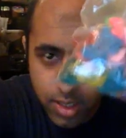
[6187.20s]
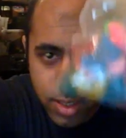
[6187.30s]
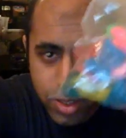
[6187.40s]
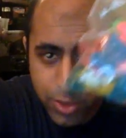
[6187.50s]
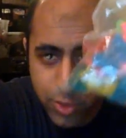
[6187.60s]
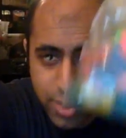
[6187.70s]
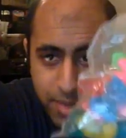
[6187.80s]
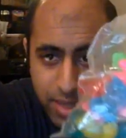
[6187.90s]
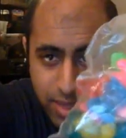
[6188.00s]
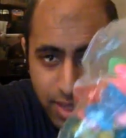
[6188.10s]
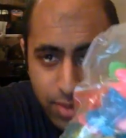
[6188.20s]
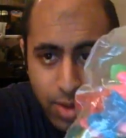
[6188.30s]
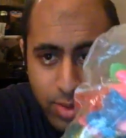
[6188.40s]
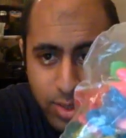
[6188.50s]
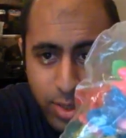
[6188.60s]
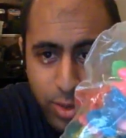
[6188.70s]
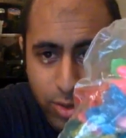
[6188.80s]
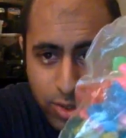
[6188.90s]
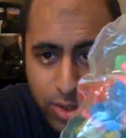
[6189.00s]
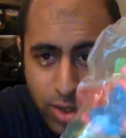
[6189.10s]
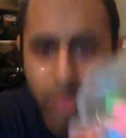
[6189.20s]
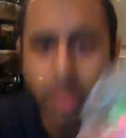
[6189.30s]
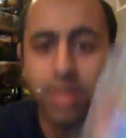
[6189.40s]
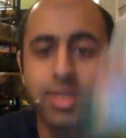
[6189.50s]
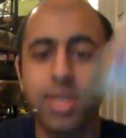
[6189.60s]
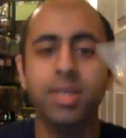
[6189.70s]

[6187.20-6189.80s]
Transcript: This was a big thing when I was little to start collecting.